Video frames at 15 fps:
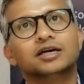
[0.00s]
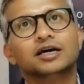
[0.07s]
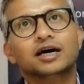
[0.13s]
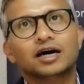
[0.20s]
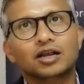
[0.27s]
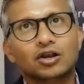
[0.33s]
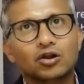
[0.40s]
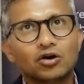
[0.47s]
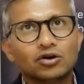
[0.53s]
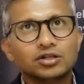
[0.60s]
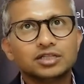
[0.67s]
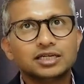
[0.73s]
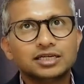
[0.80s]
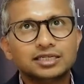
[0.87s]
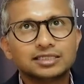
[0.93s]
A lot of
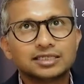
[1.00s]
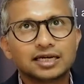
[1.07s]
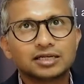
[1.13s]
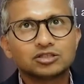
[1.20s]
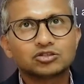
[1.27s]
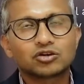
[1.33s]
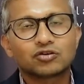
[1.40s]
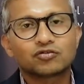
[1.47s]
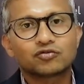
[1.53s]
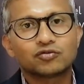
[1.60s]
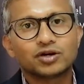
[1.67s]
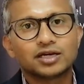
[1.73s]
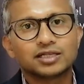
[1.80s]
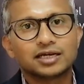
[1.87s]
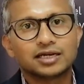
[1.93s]
the design
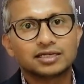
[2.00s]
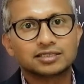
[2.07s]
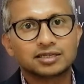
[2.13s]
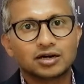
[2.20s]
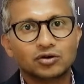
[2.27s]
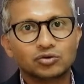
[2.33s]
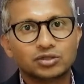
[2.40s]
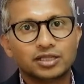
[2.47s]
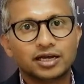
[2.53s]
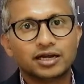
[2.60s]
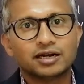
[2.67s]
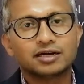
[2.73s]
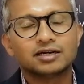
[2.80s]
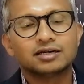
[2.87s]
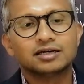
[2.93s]
software that is out
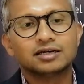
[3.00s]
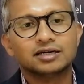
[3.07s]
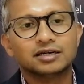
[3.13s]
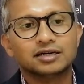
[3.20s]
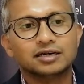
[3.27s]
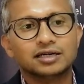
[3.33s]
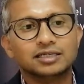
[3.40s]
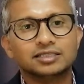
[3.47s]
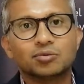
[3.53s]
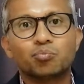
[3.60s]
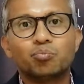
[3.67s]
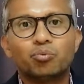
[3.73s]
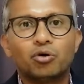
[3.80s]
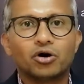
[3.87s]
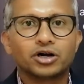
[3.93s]
there is a
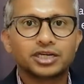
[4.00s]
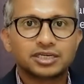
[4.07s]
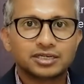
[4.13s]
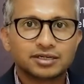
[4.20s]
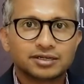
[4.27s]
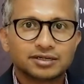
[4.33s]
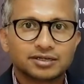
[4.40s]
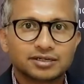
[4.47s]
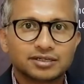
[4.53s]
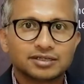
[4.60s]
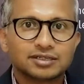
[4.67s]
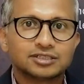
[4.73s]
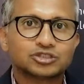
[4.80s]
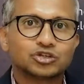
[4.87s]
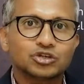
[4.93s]
point
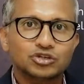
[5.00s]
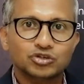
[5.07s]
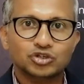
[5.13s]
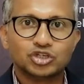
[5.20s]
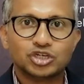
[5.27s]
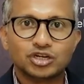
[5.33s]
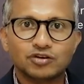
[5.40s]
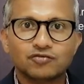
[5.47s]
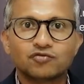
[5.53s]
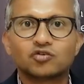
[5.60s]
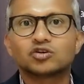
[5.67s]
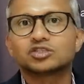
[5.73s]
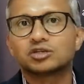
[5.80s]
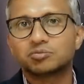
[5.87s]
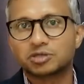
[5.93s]
solution
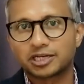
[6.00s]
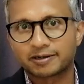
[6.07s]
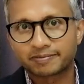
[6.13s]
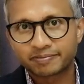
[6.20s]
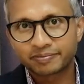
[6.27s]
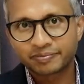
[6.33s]
for something.